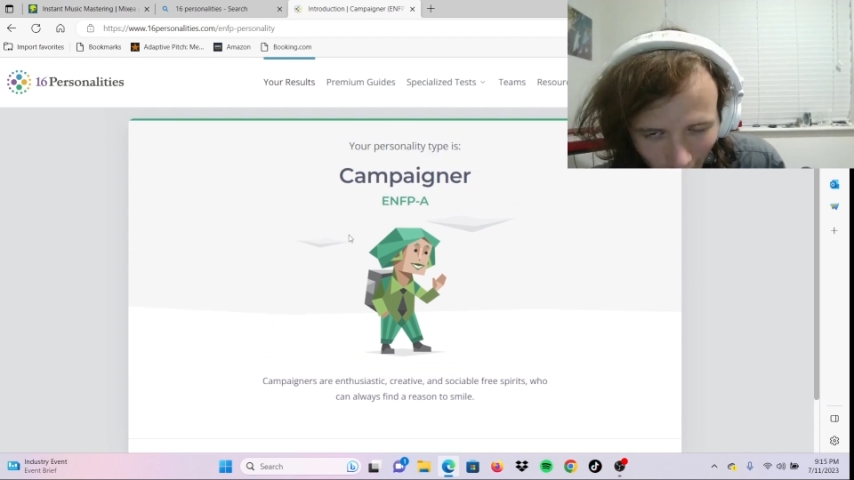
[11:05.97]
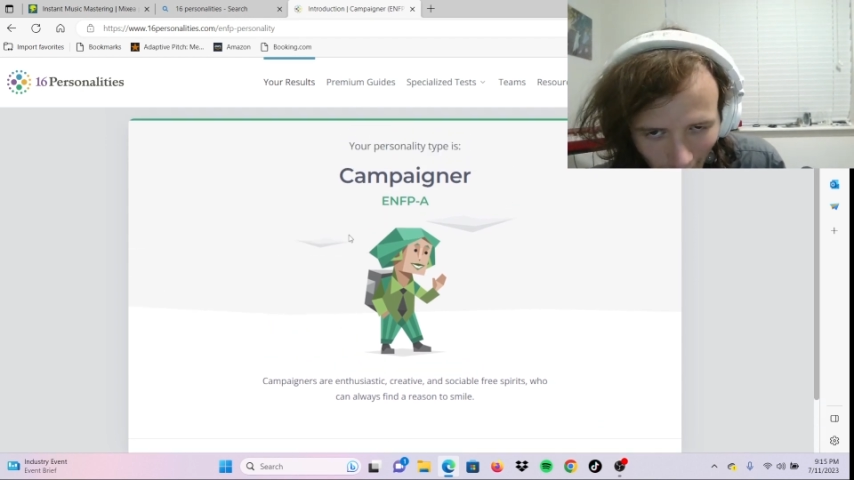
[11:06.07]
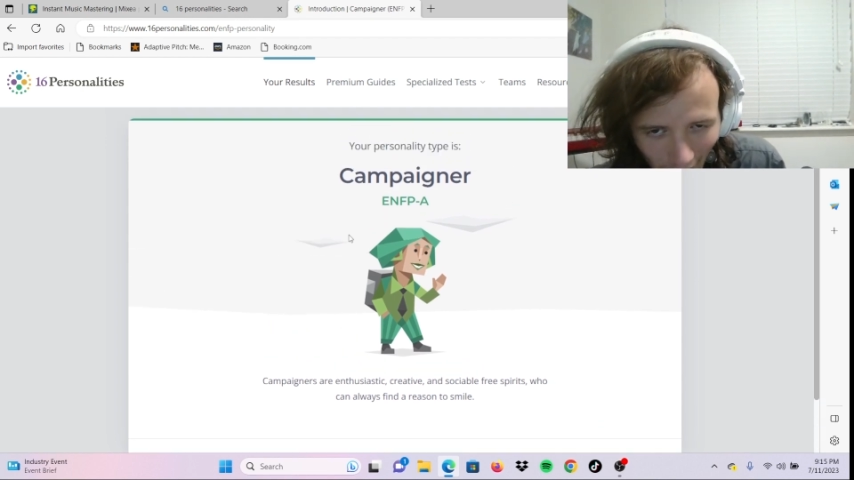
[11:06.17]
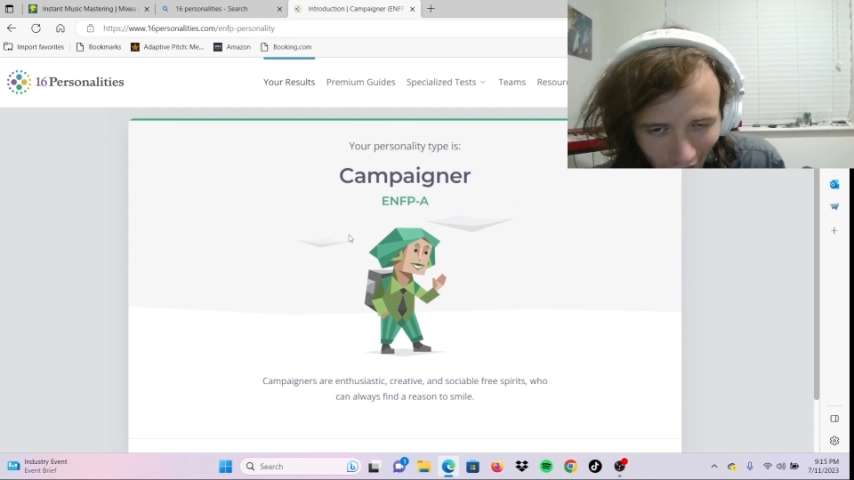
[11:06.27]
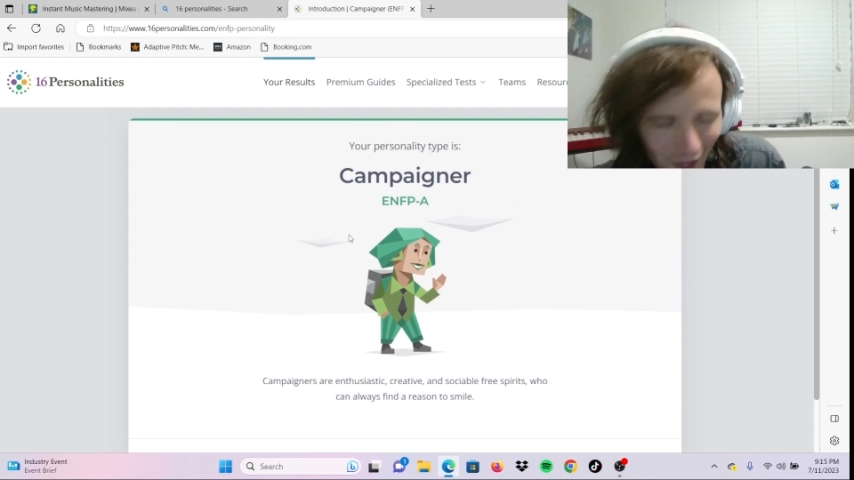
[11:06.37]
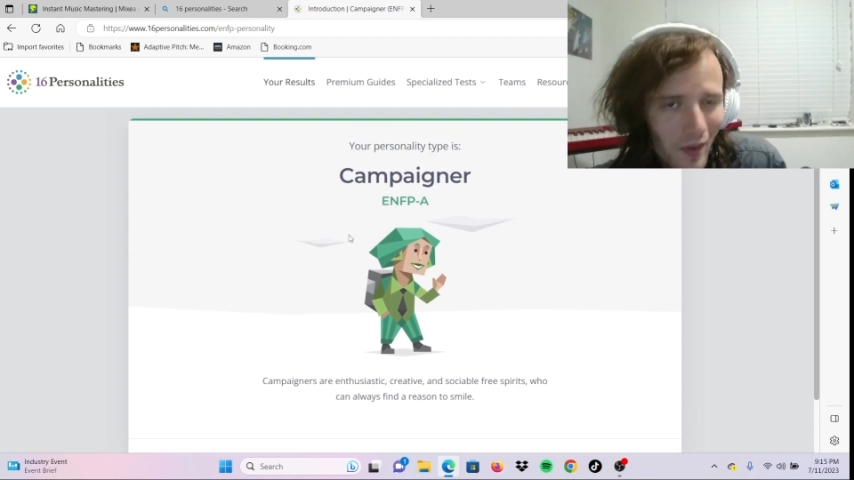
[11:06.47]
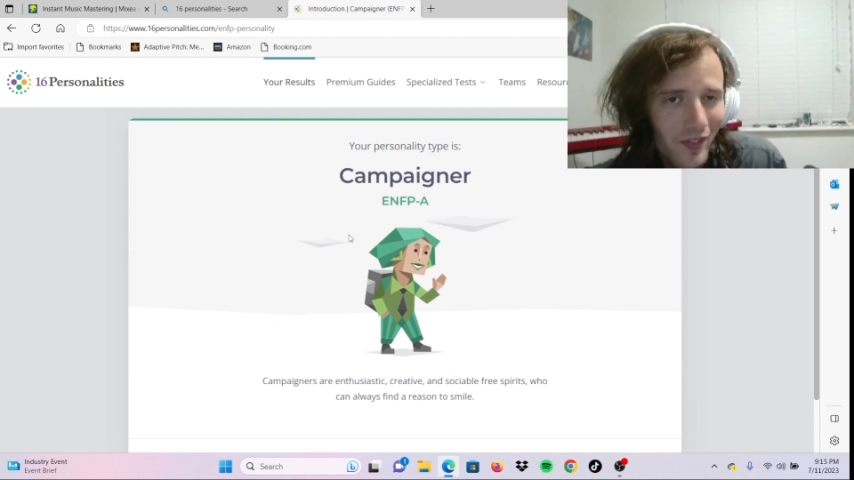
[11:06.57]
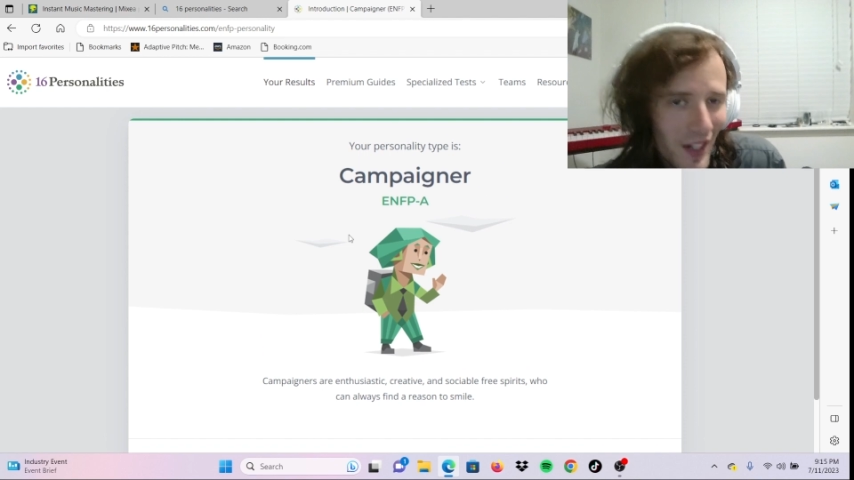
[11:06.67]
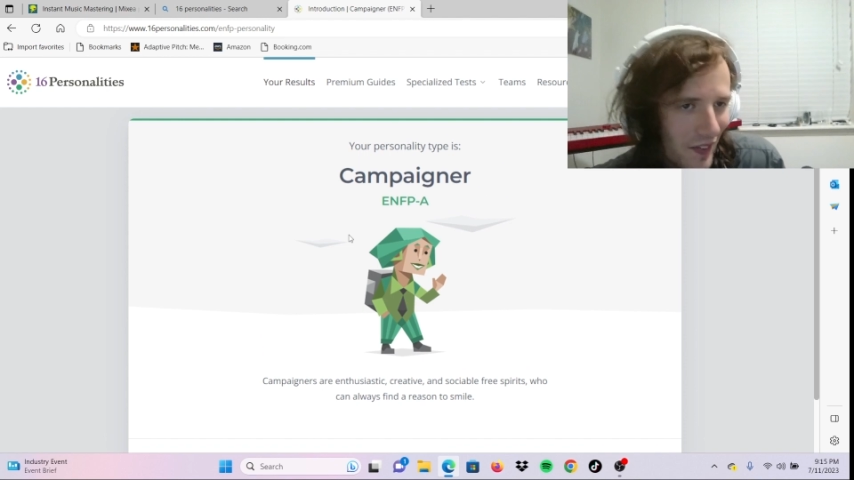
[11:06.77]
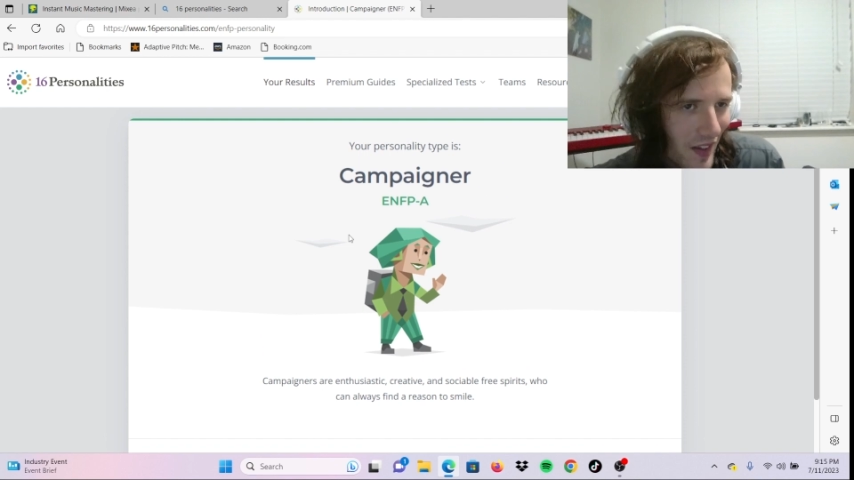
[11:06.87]
Every time I've
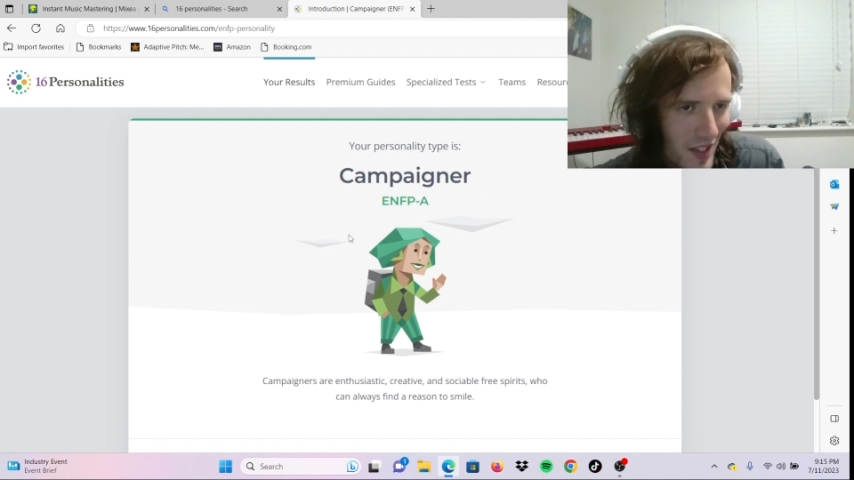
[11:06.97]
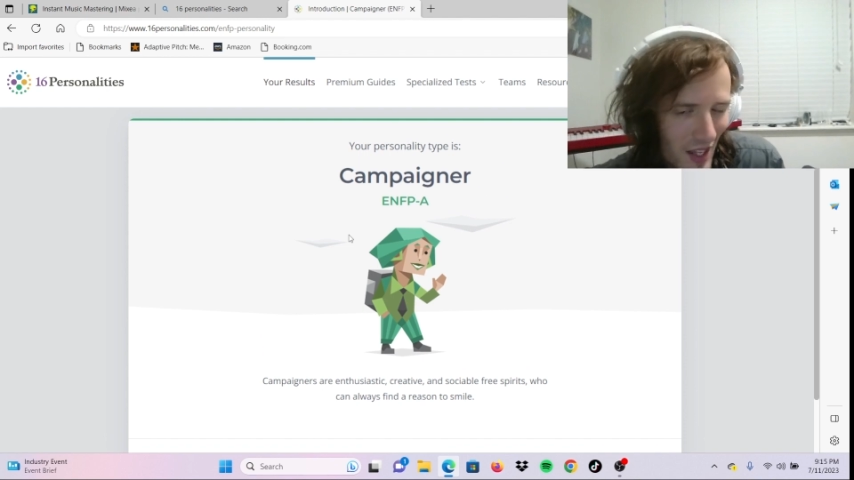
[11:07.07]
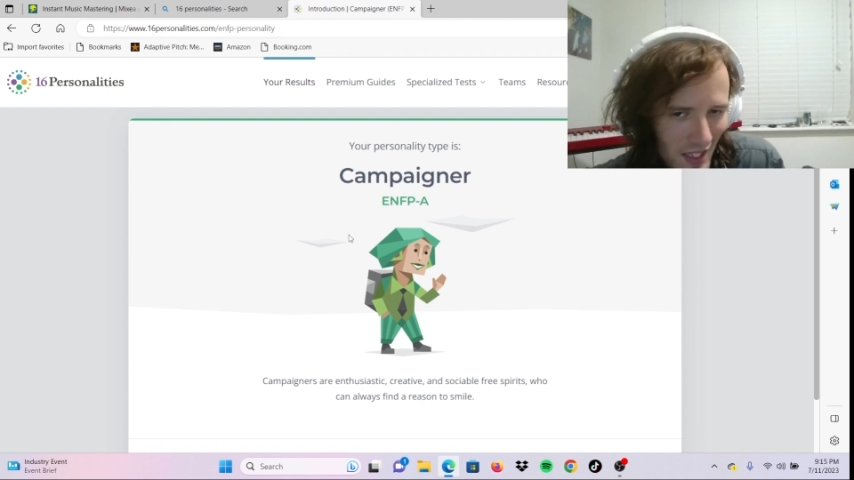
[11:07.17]
taken this test,